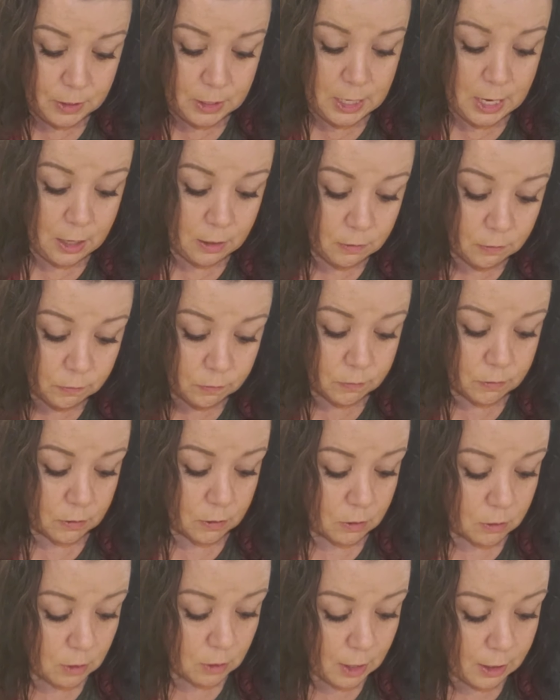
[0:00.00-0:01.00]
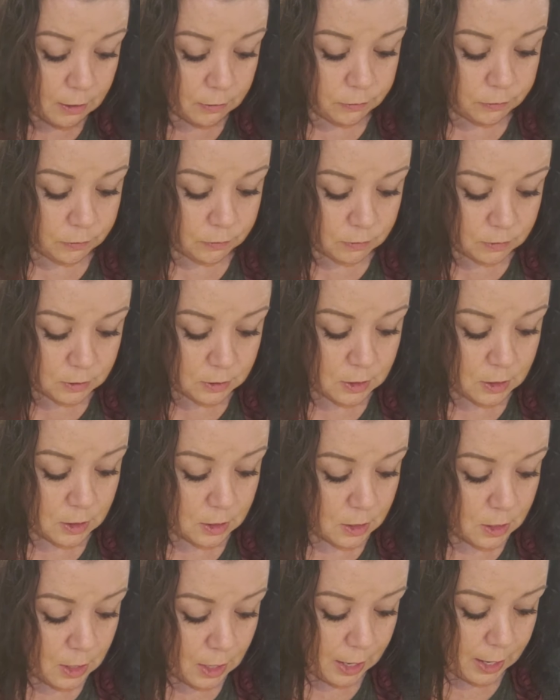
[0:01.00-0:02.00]
dense crust.
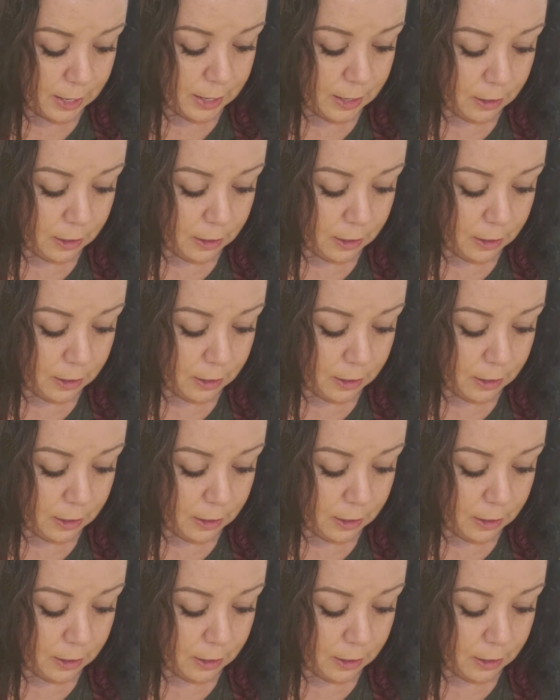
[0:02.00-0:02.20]
I